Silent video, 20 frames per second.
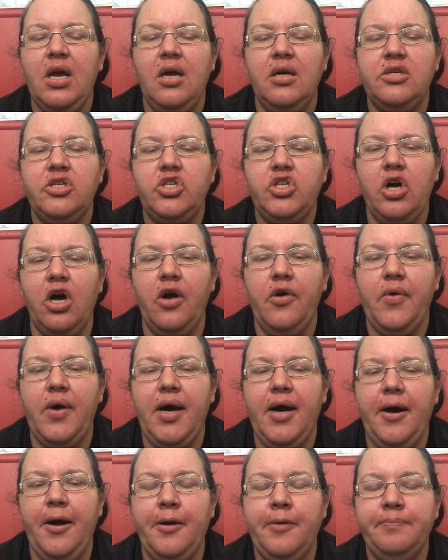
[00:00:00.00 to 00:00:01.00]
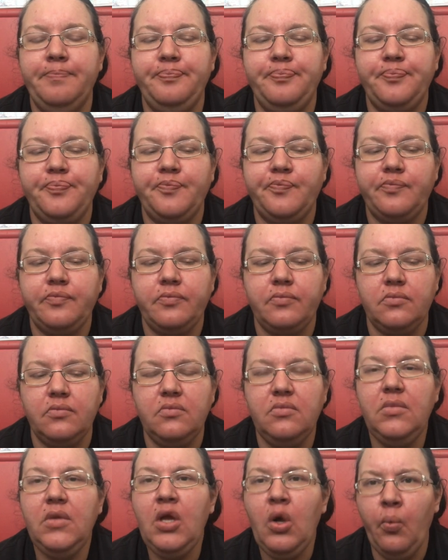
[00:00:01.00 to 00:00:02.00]
So,
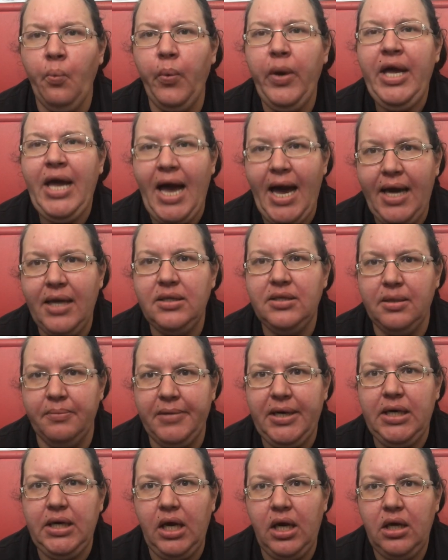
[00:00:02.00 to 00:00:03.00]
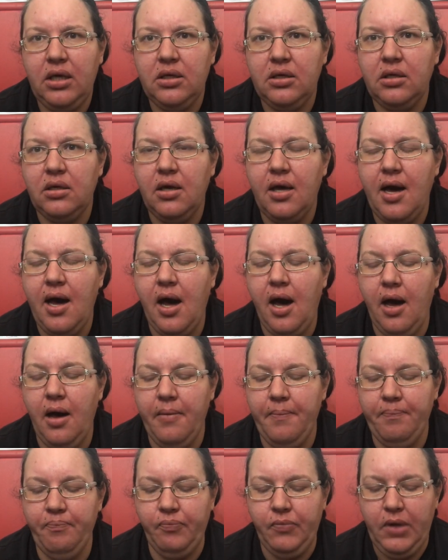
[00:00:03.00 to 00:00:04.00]
we had the money.
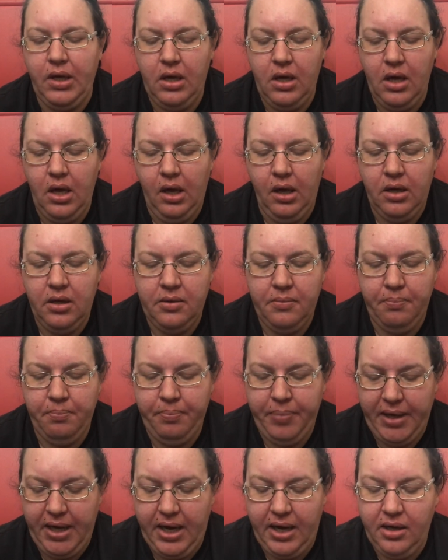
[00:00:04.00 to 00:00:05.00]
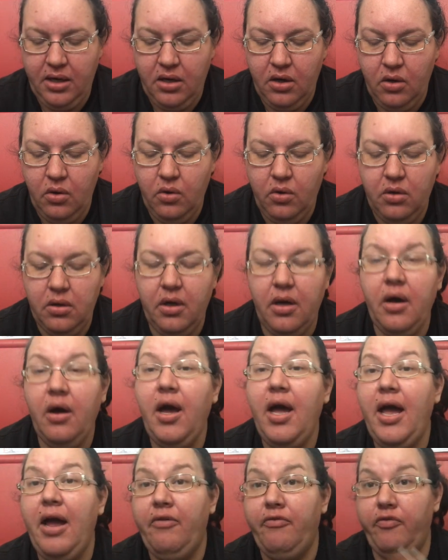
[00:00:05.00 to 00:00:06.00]
But
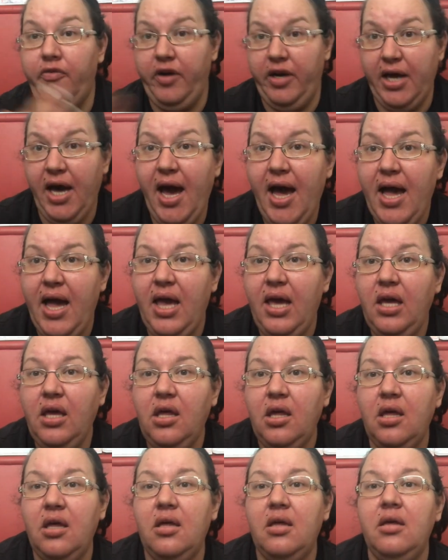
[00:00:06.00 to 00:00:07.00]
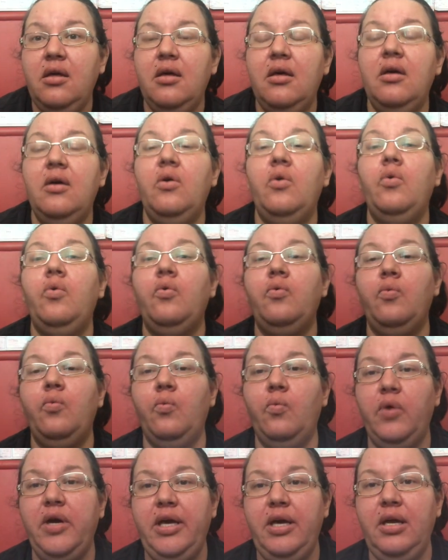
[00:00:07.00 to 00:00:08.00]
every day
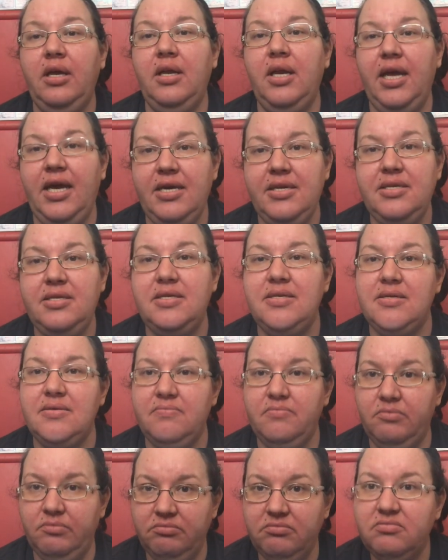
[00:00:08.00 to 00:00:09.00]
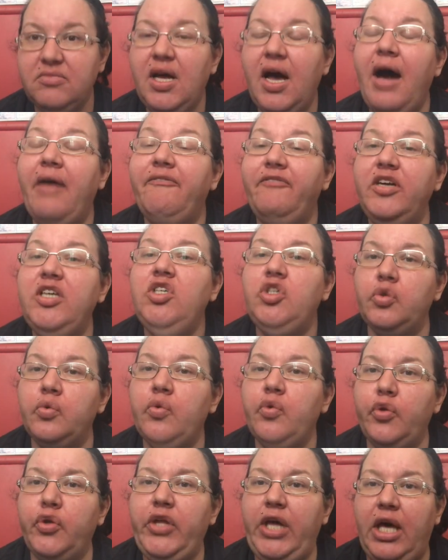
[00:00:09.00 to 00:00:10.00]
we need a
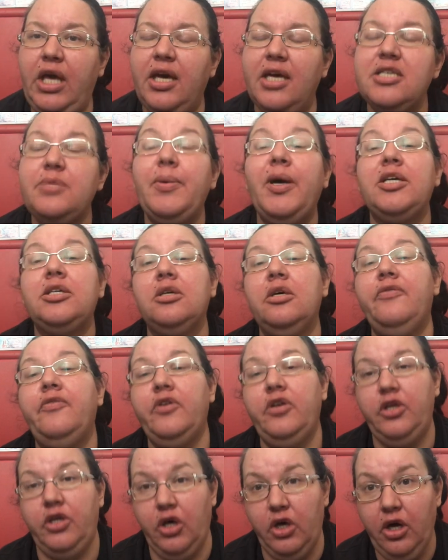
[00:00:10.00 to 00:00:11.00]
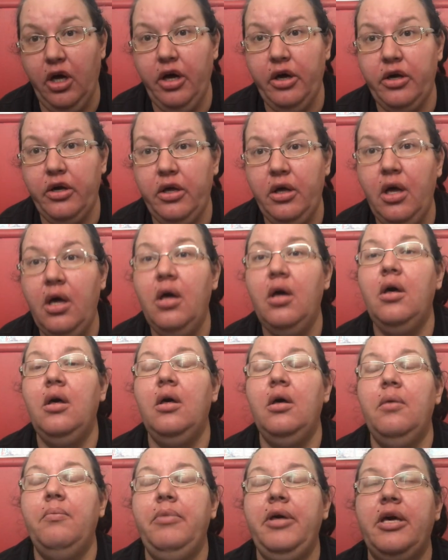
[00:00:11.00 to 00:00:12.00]
visual thing, especially for Dirk,
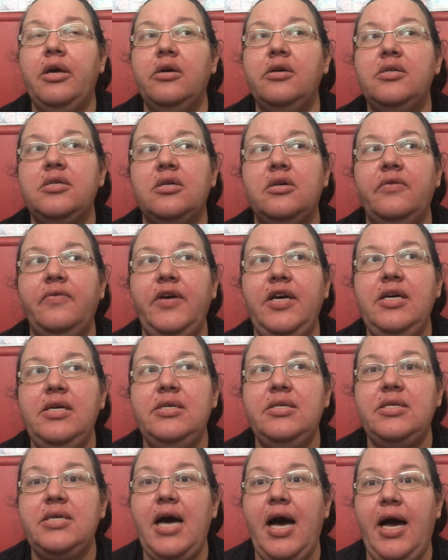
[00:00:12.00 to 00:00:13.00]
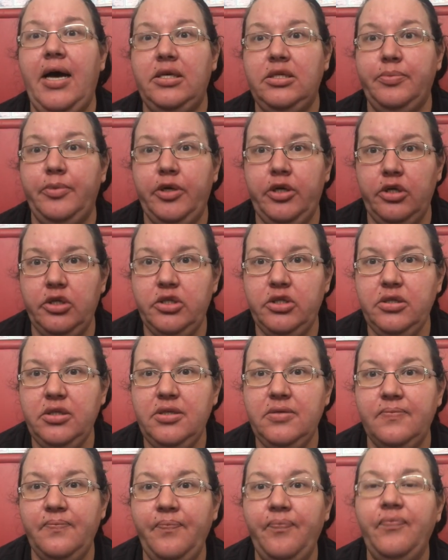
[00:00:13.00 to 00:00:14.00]
because of his
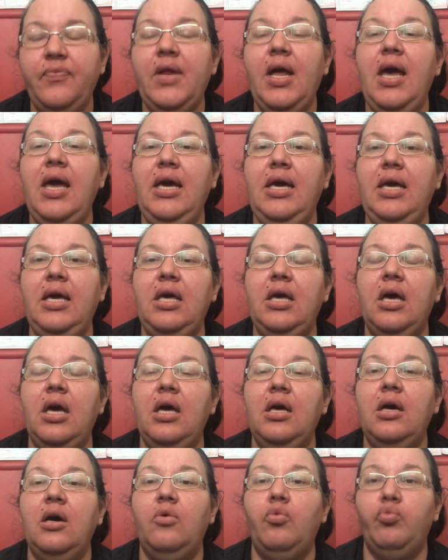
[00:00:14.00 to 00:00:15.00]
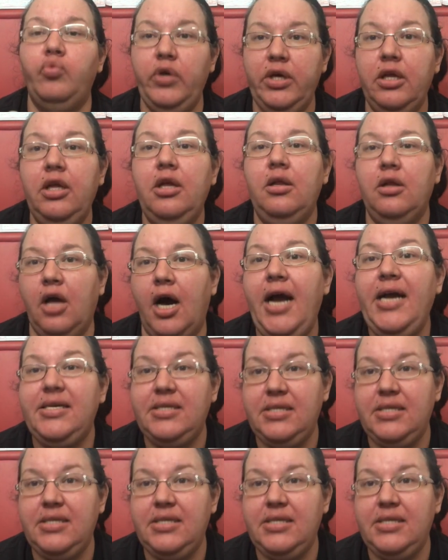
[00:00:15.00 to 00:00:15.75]
Asperger's. He really likes